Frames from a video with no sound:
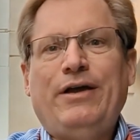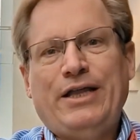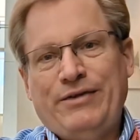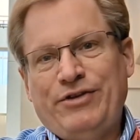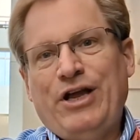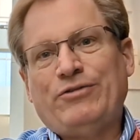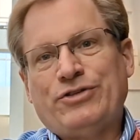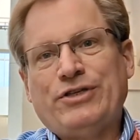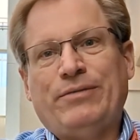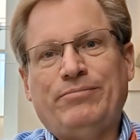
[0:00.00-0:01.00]
And they've
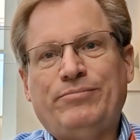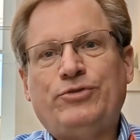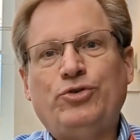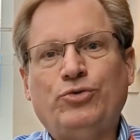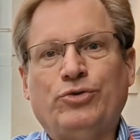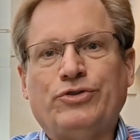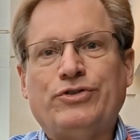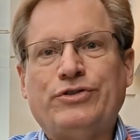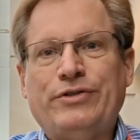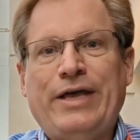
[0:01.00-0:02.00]
announced some
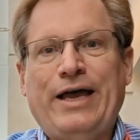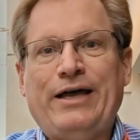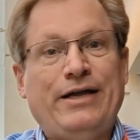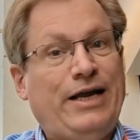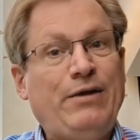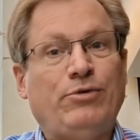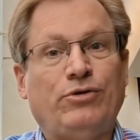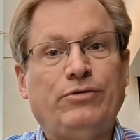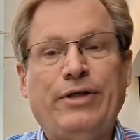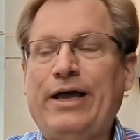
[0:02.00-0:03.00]
tools that
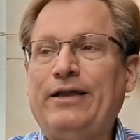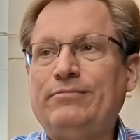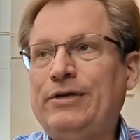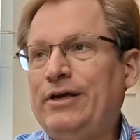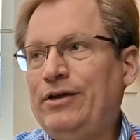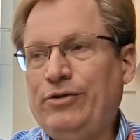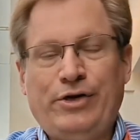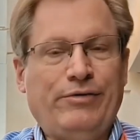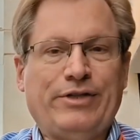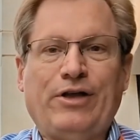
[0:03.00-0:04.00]
enable that,
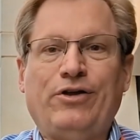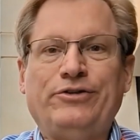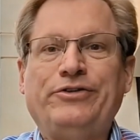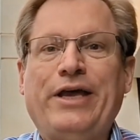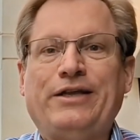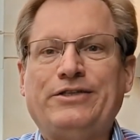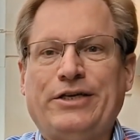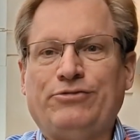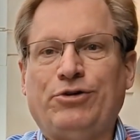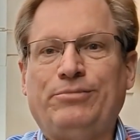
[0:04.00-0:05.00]
including what they call Nutanix
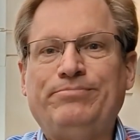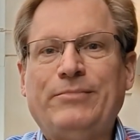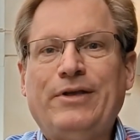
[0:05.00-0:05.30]
Central.